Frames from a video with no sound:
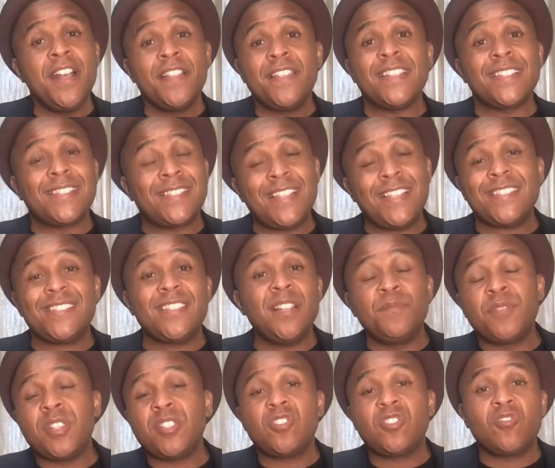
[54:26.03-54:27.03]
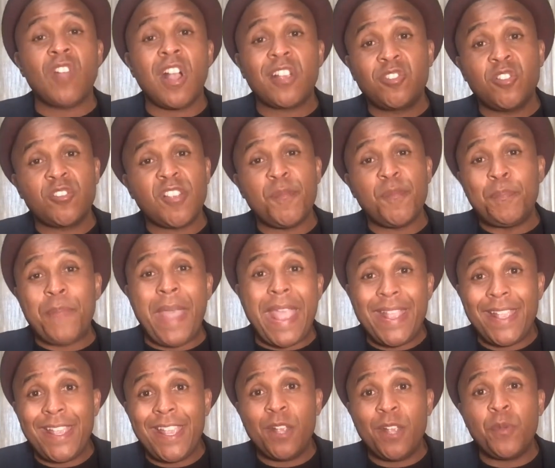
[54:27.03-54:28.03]
the systems and structures of
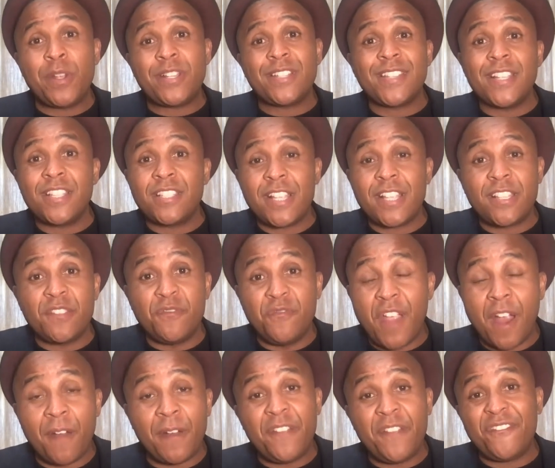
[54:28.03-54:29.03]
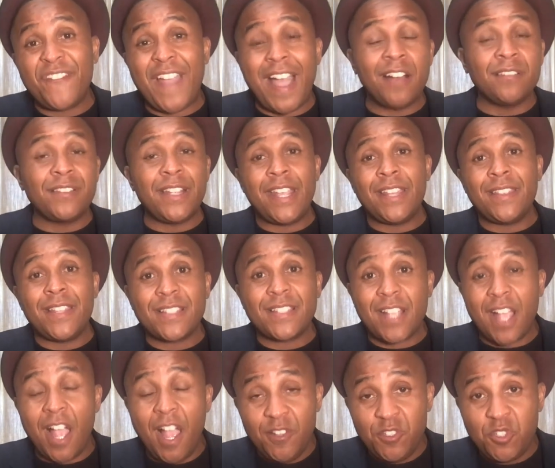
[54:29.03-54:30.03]
banking, which, since its very founding in this
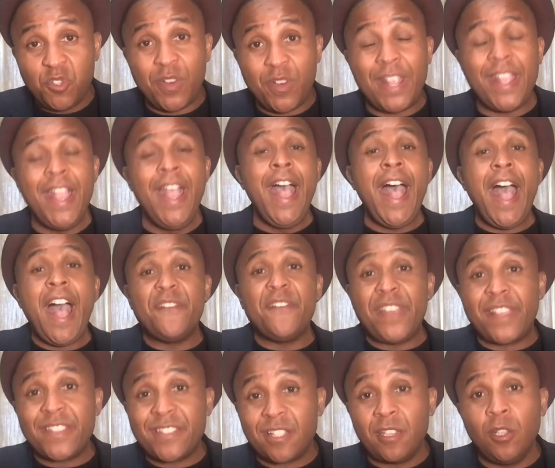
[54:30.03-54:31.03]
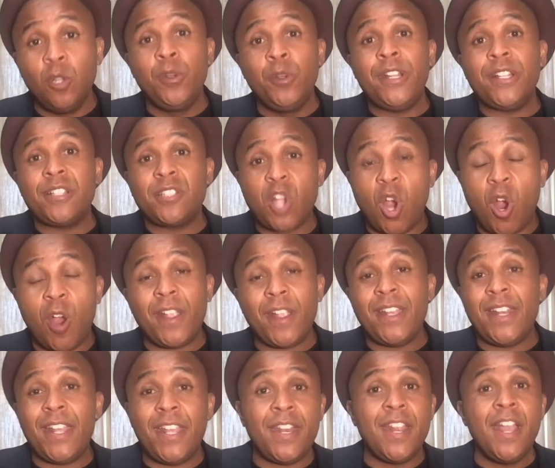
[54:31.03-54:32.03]
country, have excluded,
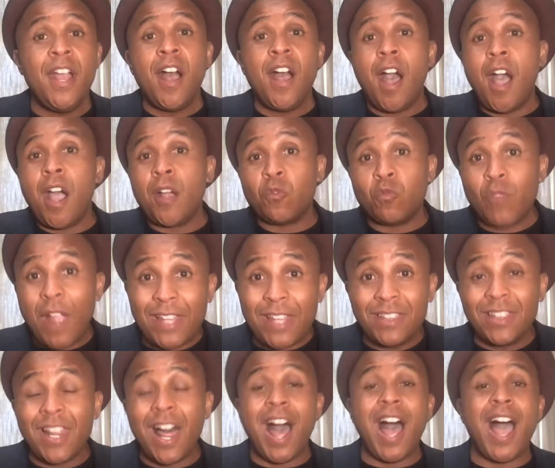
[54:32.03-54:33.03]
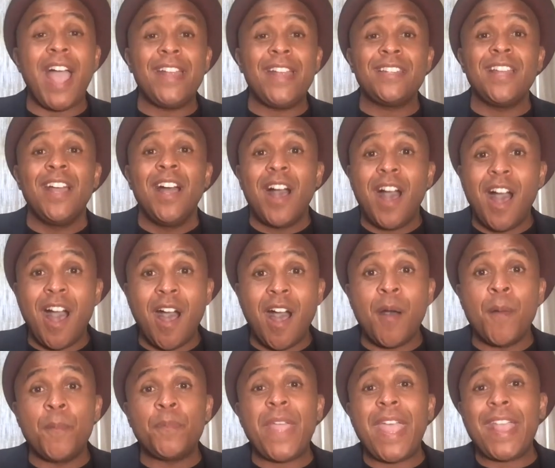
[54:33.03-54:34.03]
targeted, uh, redlined,
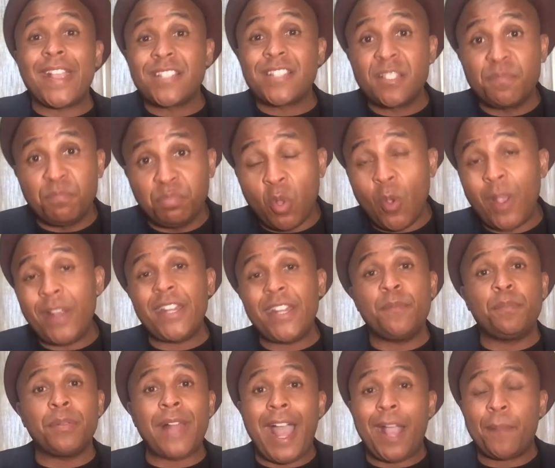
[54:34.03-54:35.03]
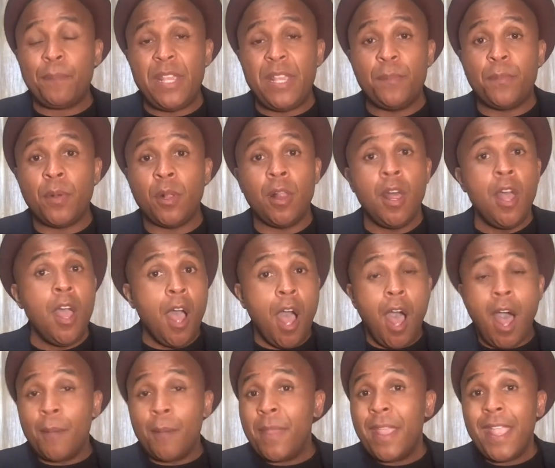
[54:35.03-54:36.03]
um, exploited Black people.
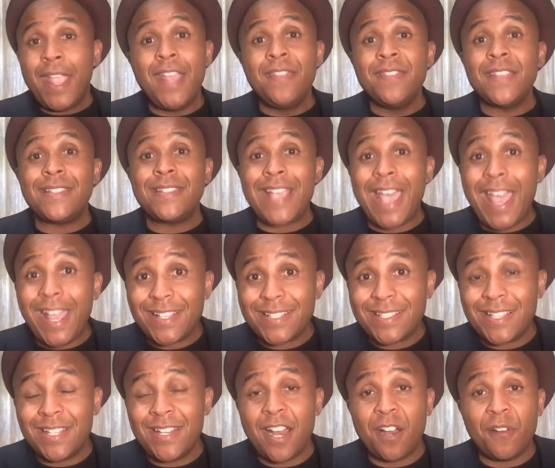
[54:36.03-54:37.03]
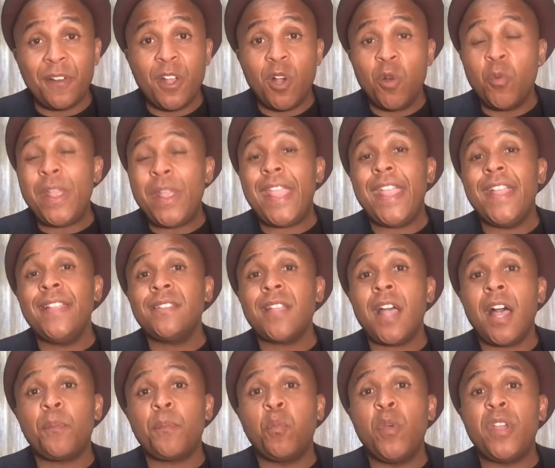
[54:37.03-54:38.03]
Um, in the tech scenario, we end
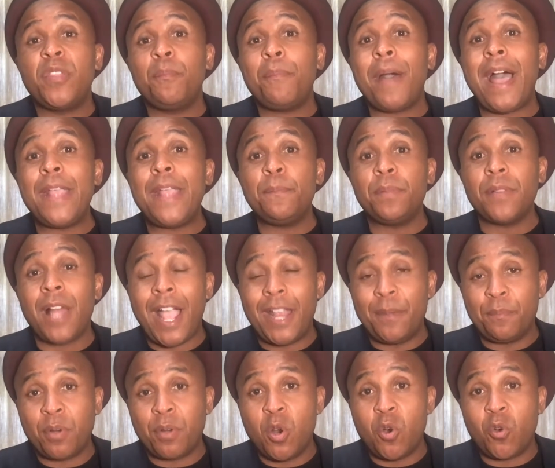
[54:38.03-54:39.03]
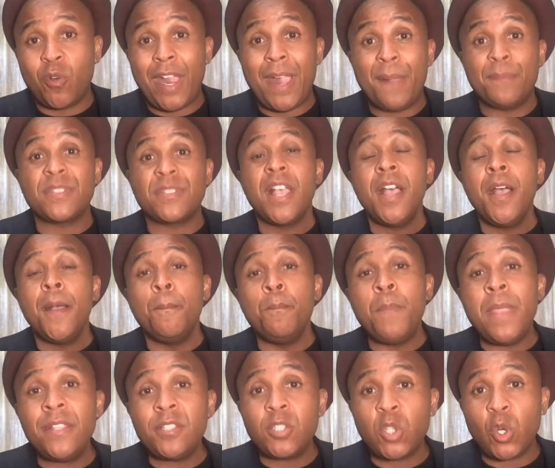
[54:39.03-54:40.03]
up with pipeline programs,
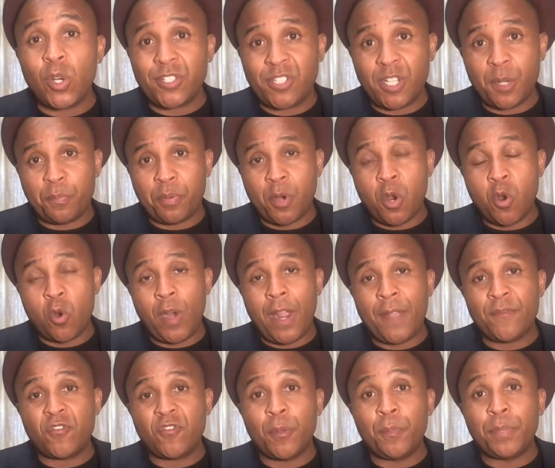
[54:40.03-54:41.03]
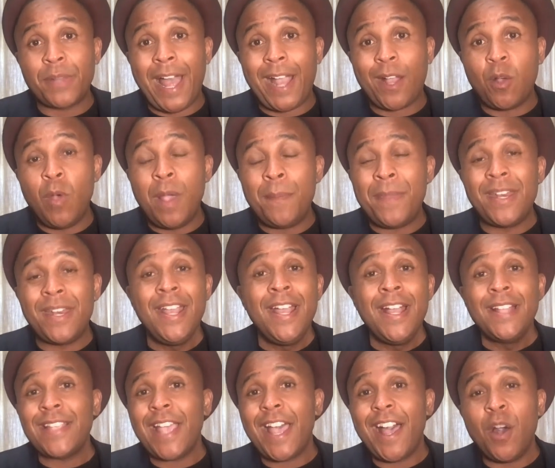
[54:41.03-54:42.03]
mentorship programs for Black women
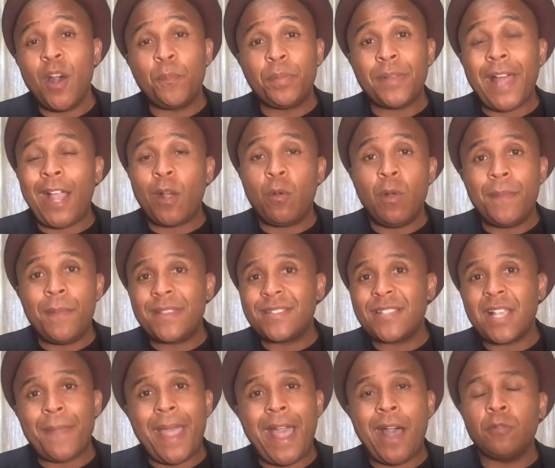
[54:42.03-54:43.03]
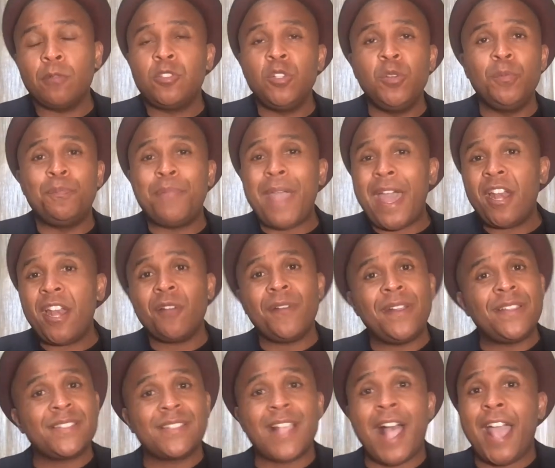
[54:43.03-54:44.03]
to help Black women somehow do better
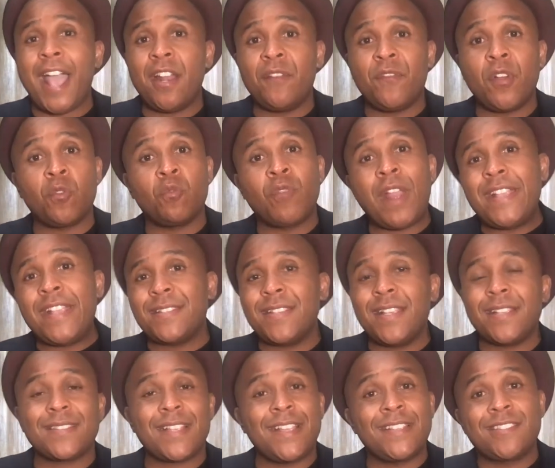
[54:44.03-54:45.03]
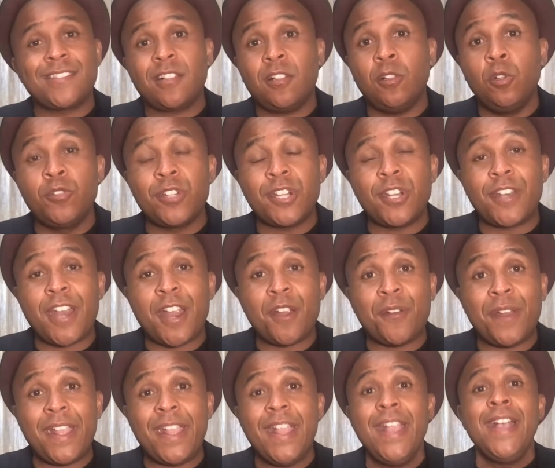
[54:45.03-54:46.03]
inside of a racist,
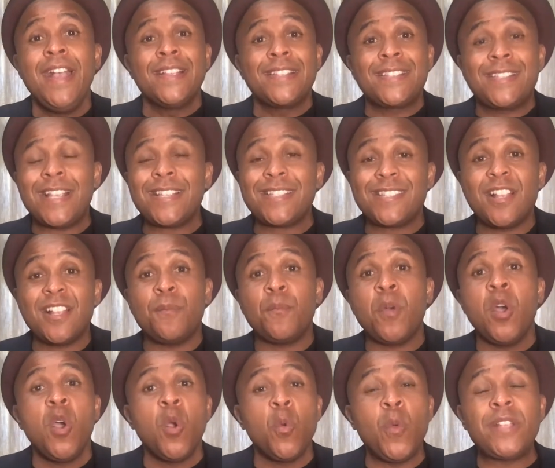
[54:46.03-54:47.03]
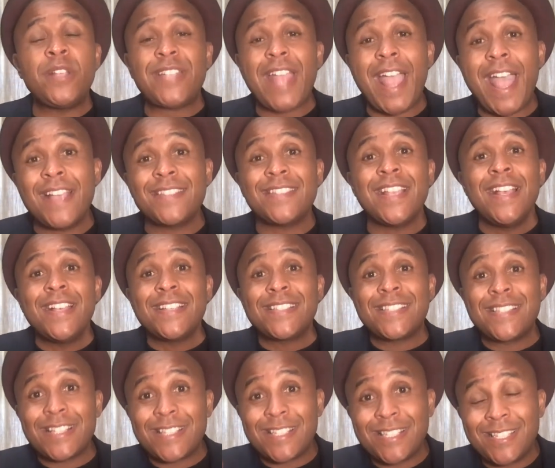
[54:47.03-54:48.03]
exclusionary system, which has
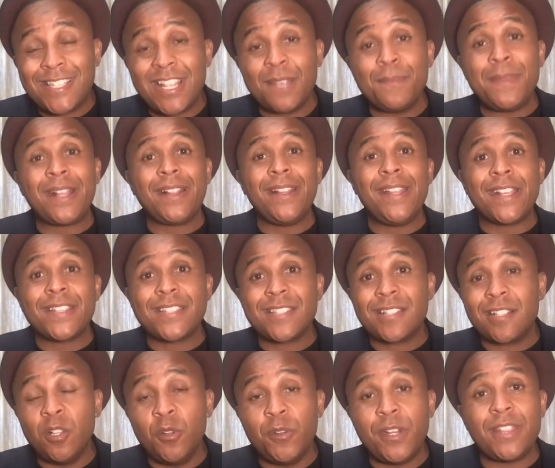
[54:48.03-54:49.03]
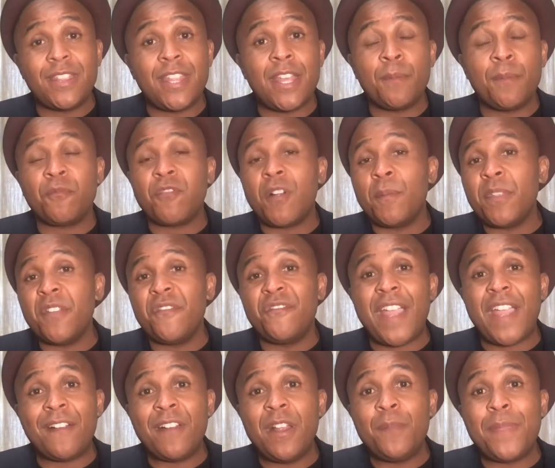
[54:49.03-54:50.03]
systemically excluded them from the
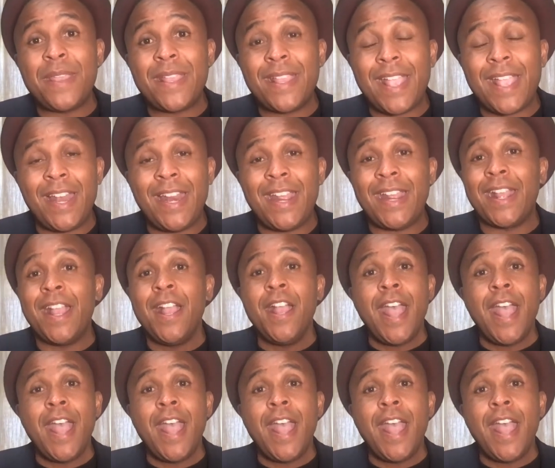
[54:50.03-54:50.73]
very beginning.